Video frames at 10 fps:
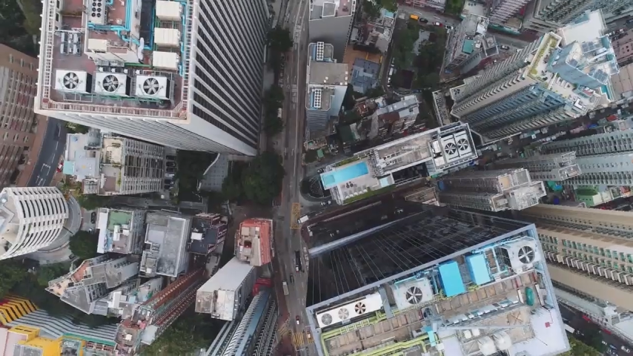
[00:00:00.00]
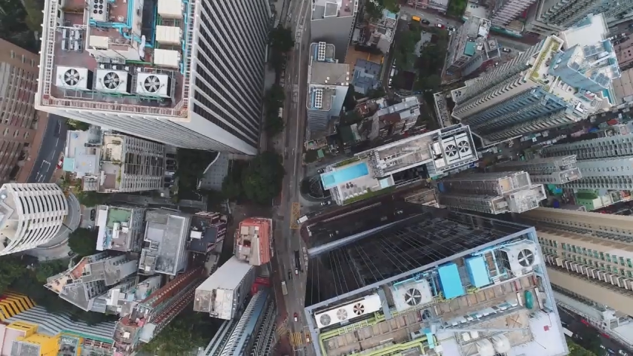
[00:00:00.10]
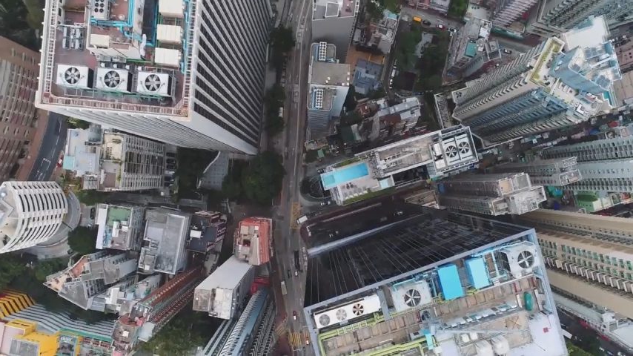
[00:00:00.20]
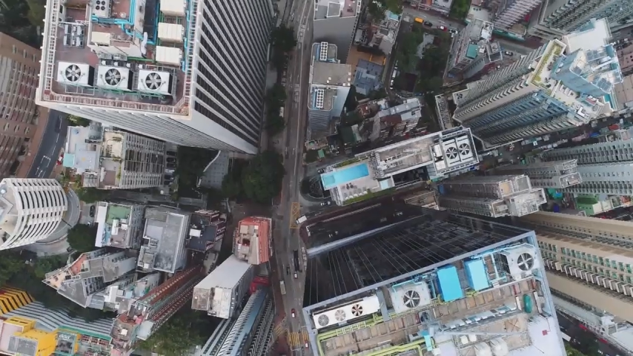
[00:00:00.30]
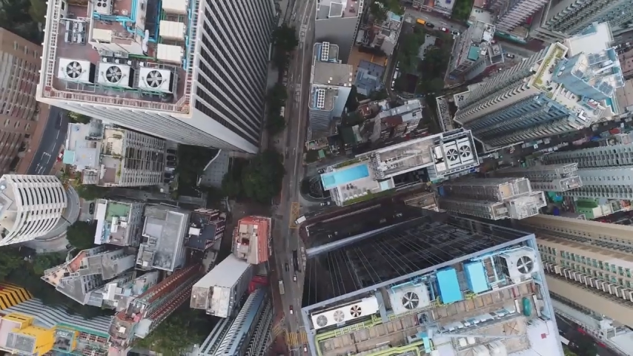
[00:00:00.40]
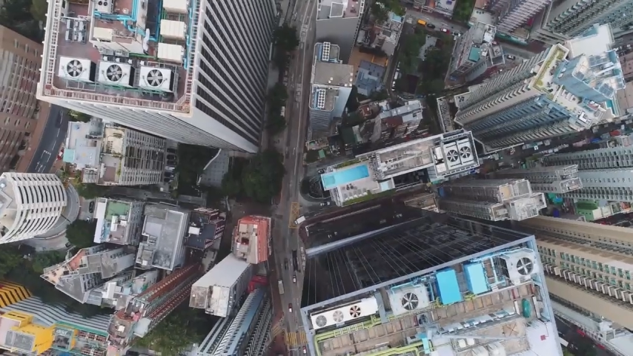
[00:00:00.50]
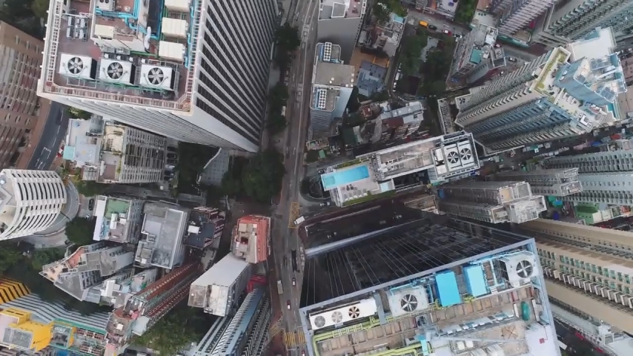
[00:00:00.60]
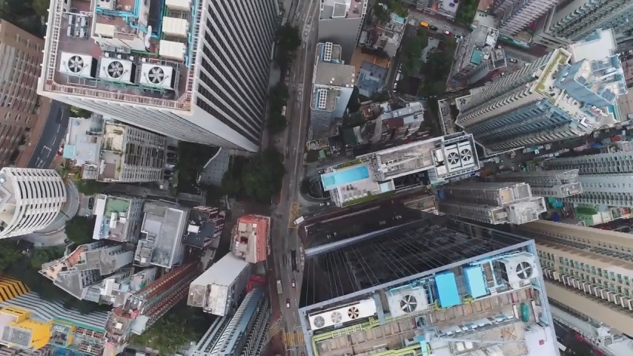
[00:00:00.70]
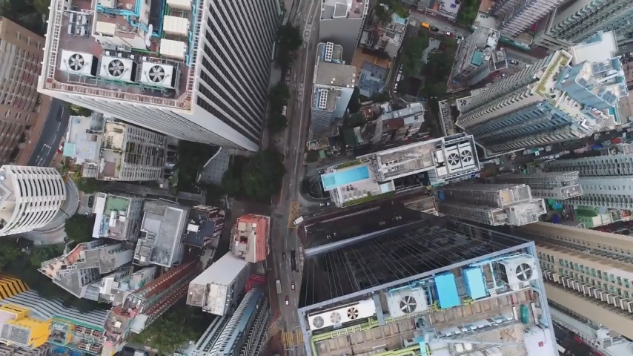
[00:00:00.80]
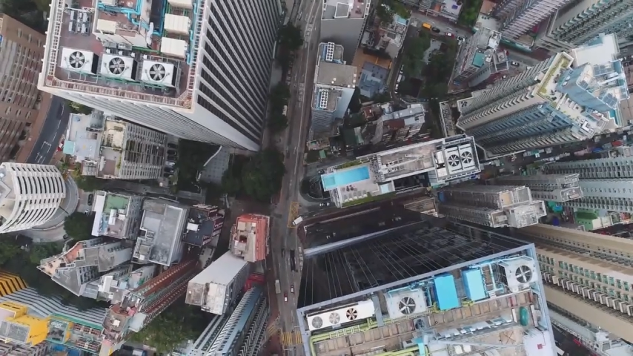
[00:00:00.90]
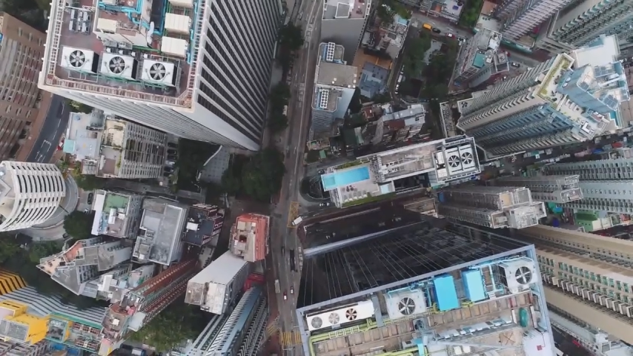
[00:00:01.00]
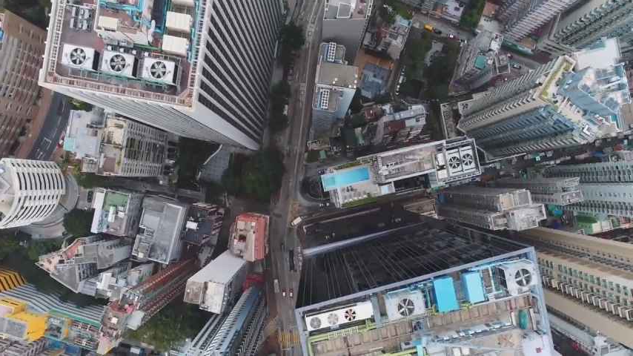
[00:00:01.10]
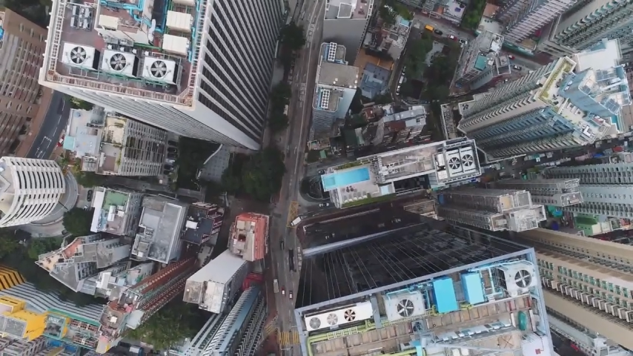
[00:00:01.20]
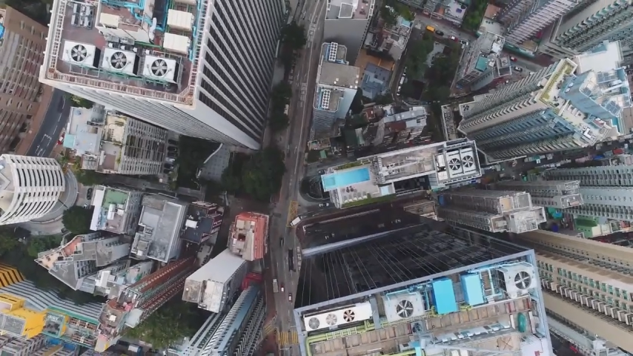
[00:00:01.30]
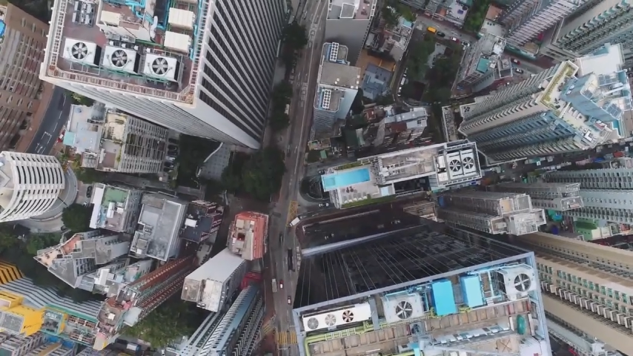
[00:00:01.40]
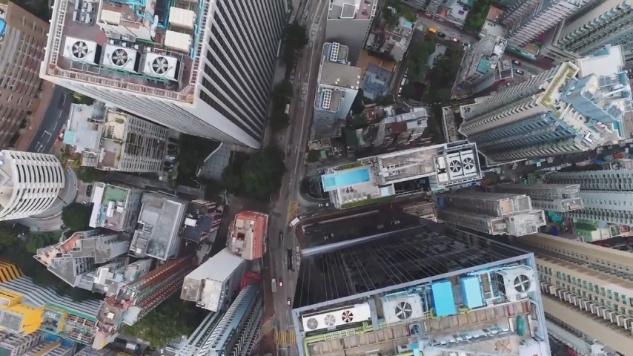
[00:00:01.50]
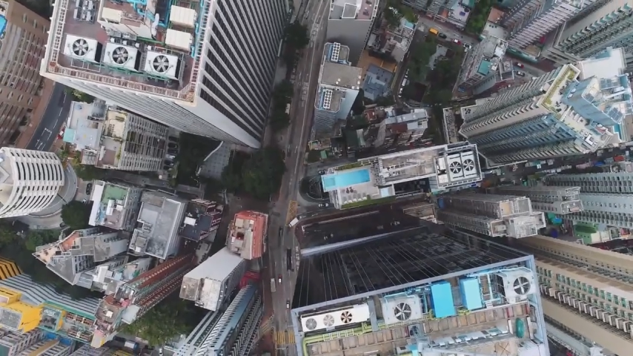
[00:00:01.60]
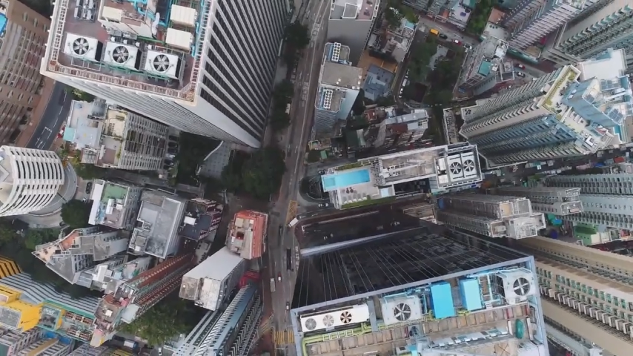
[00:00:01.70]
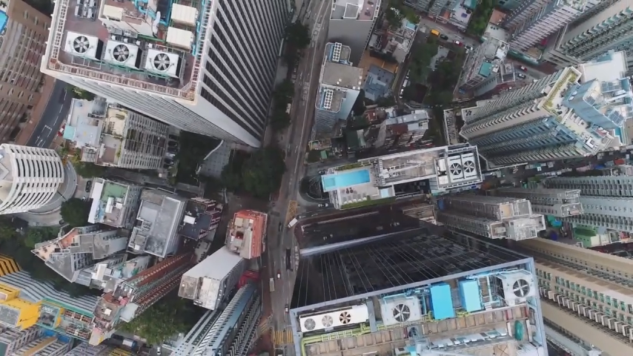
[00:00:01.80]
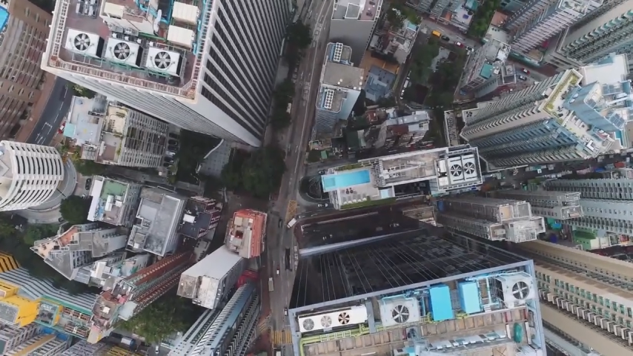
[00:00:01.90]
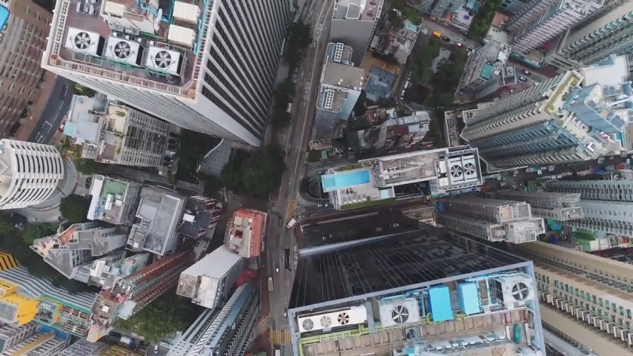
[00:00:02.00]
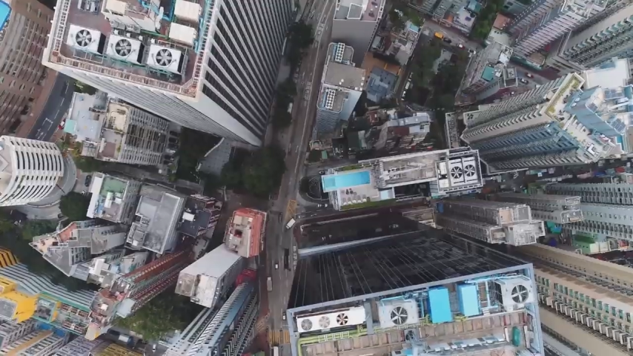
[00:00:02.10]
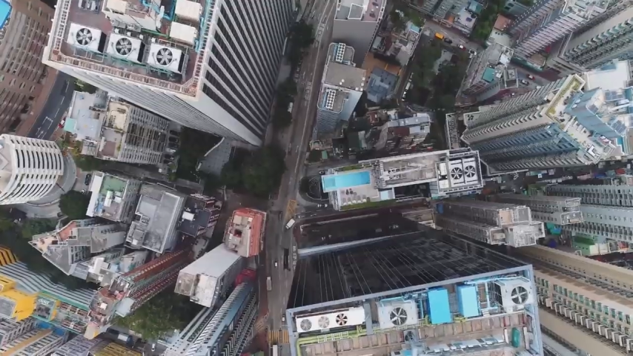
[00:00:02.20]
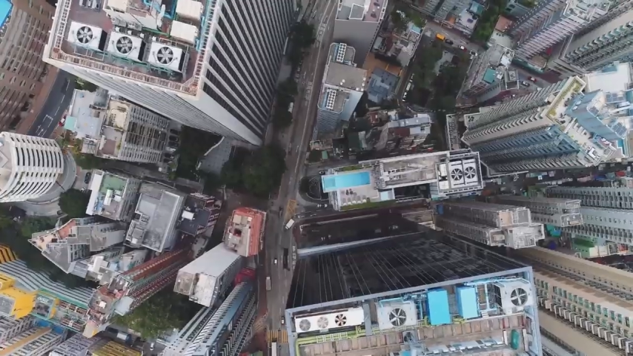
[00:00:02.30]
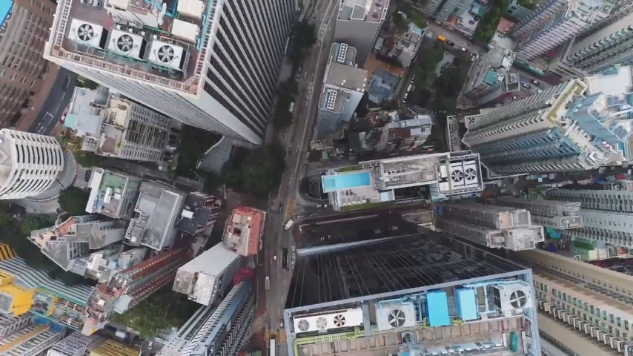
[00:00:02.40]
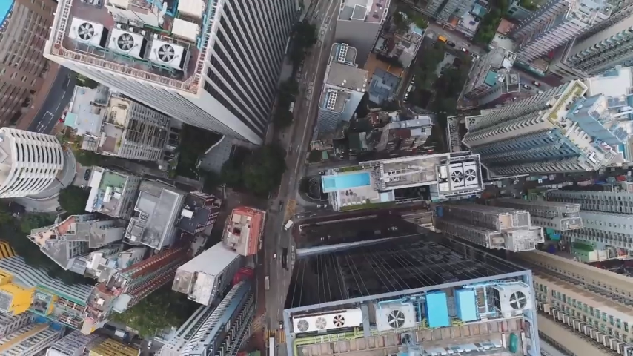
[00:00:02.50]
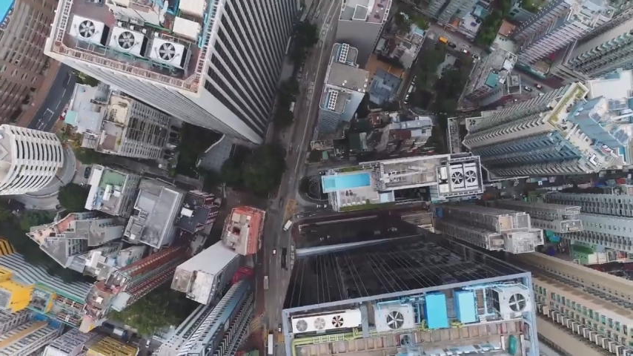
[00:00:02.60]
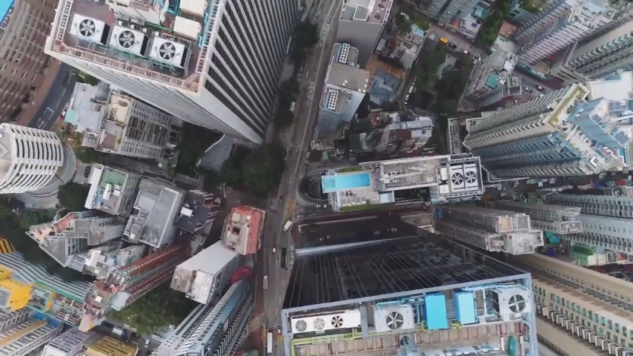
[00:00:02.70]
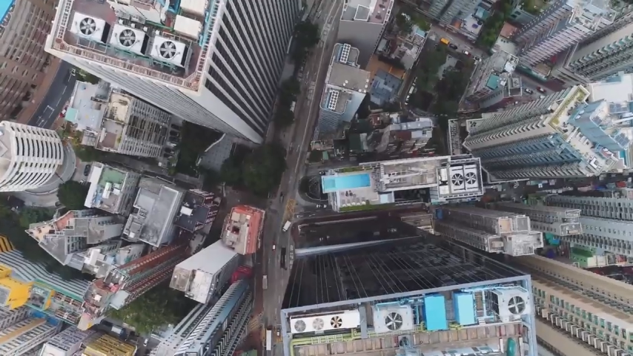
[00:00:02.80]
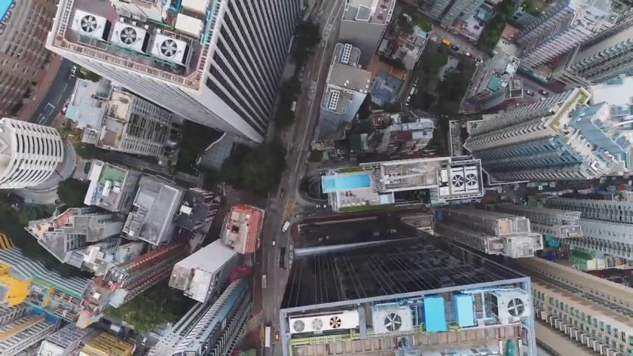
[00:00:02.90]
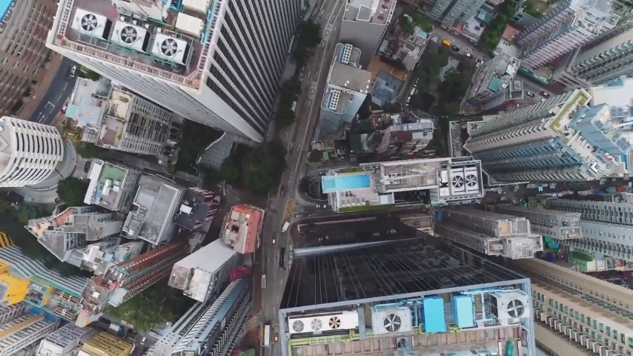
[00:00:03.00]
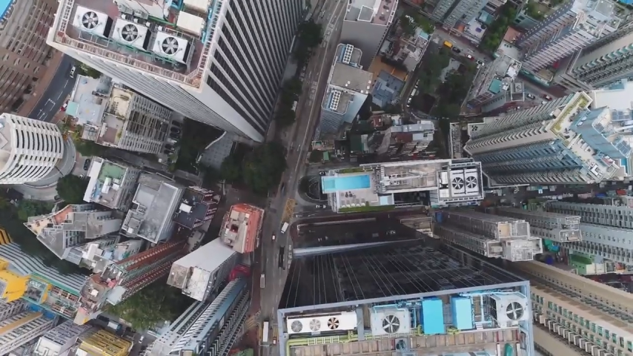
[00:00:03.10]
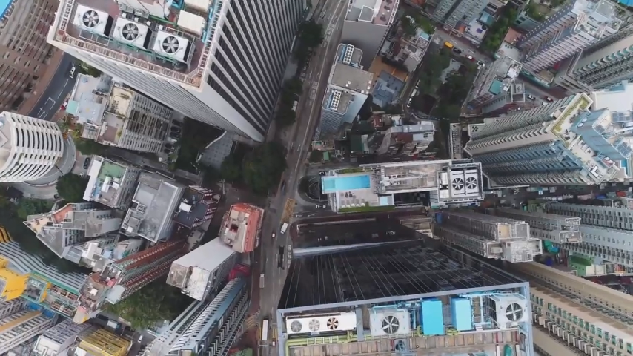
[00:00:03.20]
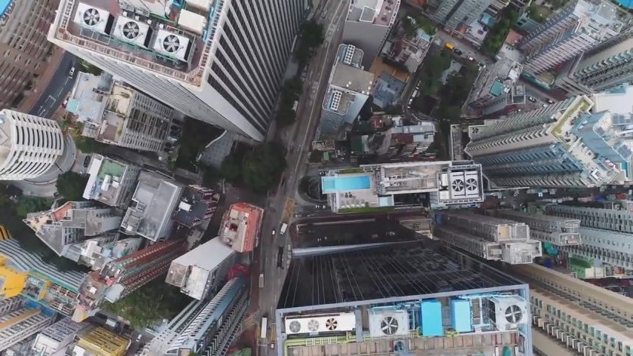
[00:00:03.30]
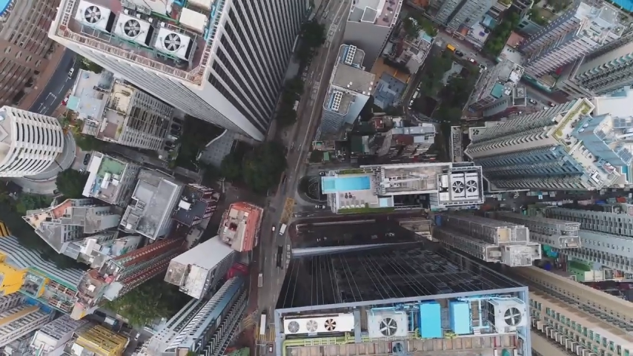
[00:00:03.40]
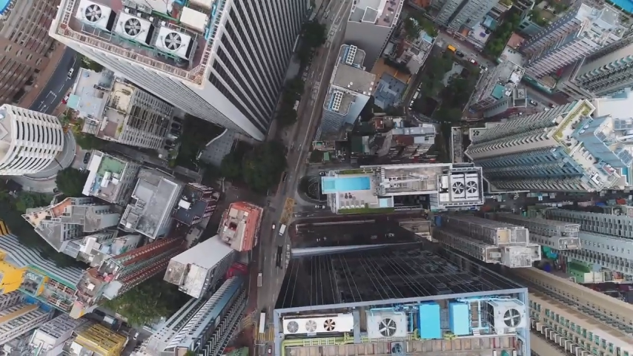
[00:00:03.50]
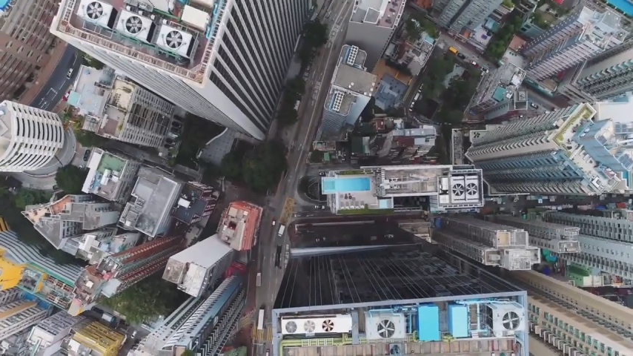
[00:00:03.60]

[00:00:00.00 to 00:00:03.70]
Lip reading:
(no speaker visible)